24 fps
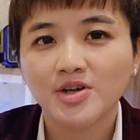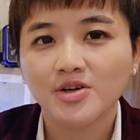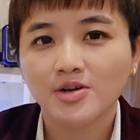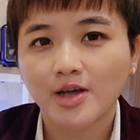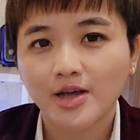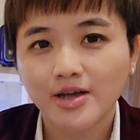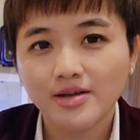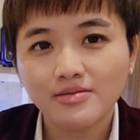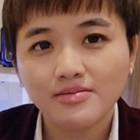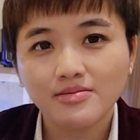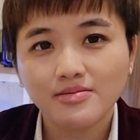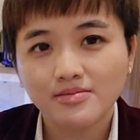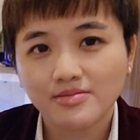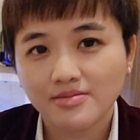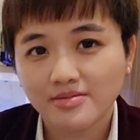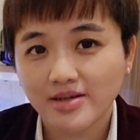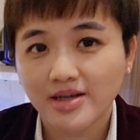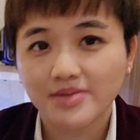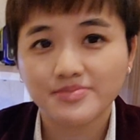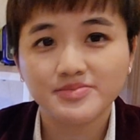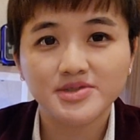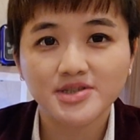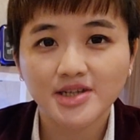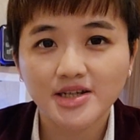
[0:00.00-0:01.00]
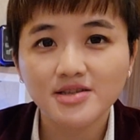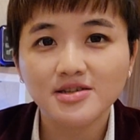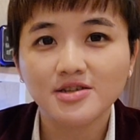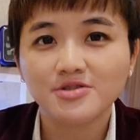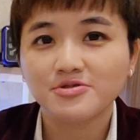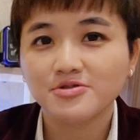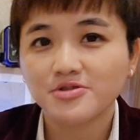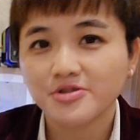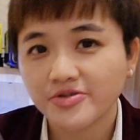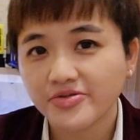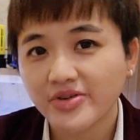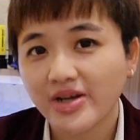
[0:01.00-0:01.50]
Okay? I'm saying
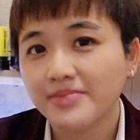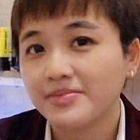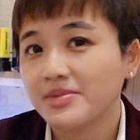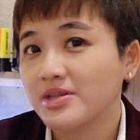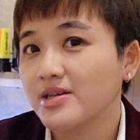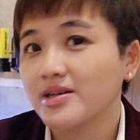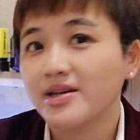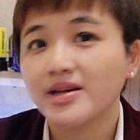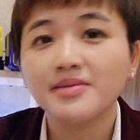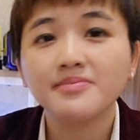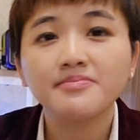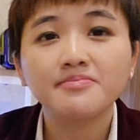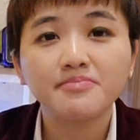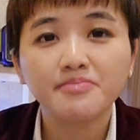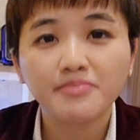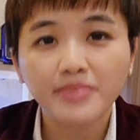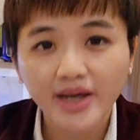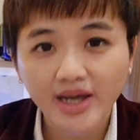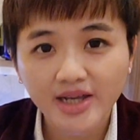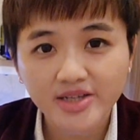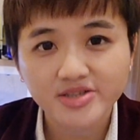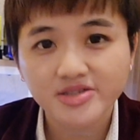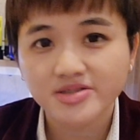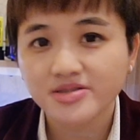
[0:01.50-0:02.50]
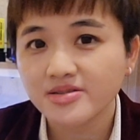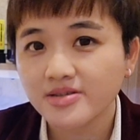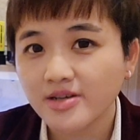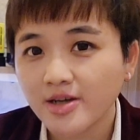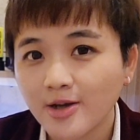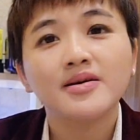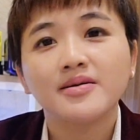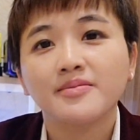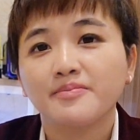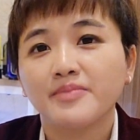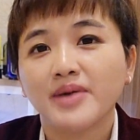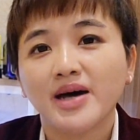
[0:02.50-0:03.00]
the truth. I'm gonna get bashed
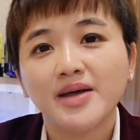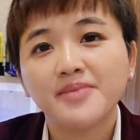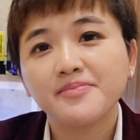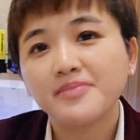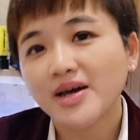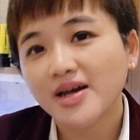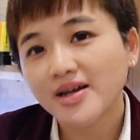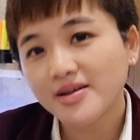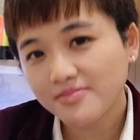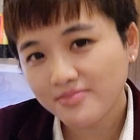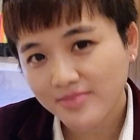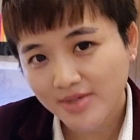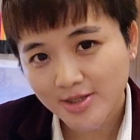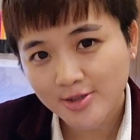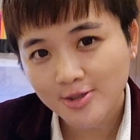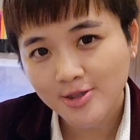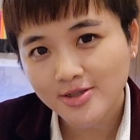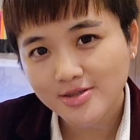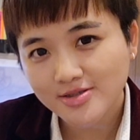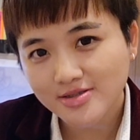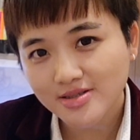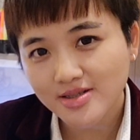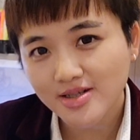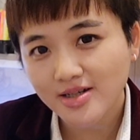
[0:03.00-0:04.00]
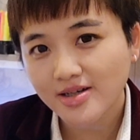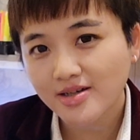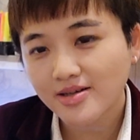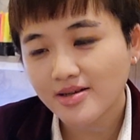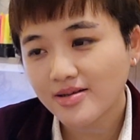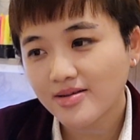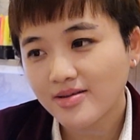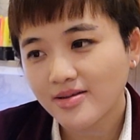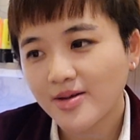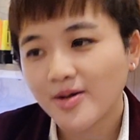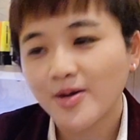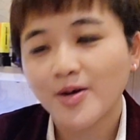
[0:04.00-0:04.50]
by my
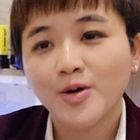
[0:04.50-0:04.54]
manager.